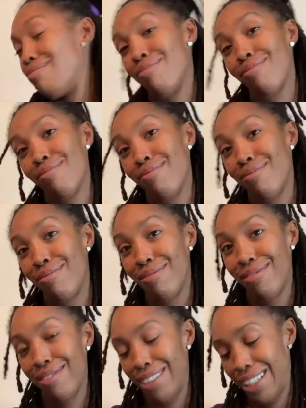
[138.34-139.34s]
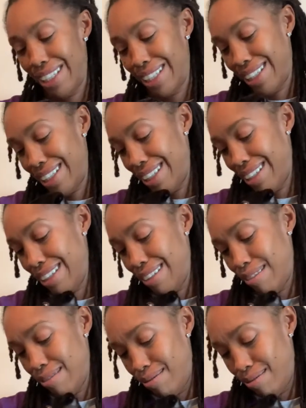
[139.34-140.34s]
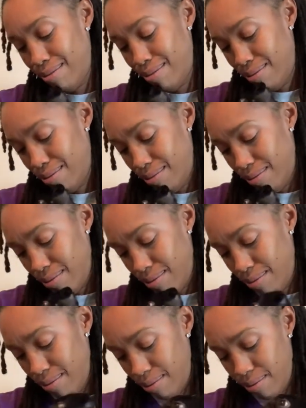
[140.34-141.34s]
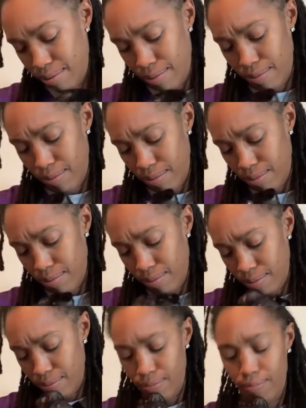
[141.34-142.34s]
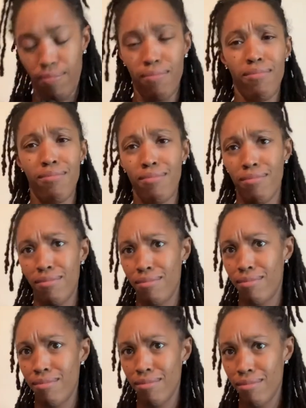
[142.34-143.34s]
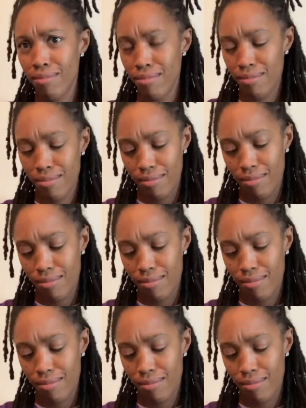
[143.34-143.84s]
(silent)